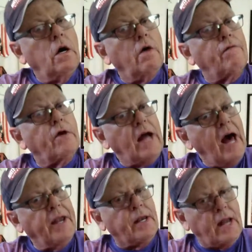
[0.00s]
A
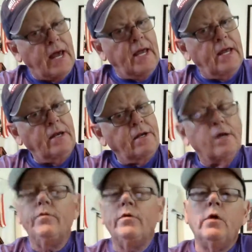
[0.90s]
forgotten land.
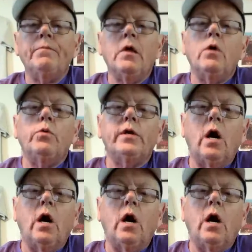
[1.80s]
We